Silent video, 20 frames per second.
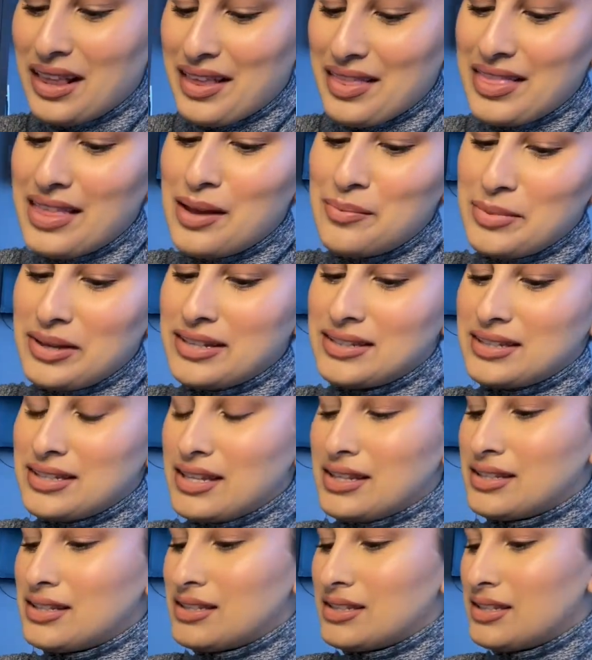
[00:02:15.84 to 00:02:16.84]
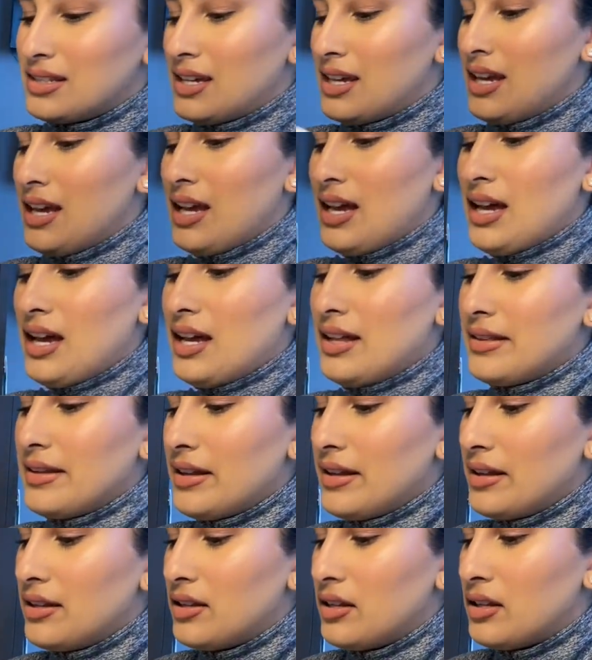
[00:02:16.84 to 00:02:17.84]
That makes sense. And
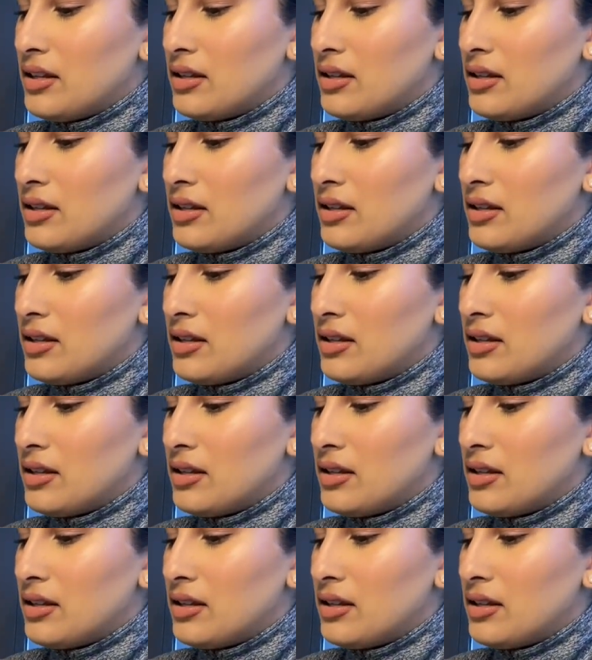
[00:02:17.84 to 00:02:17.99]
then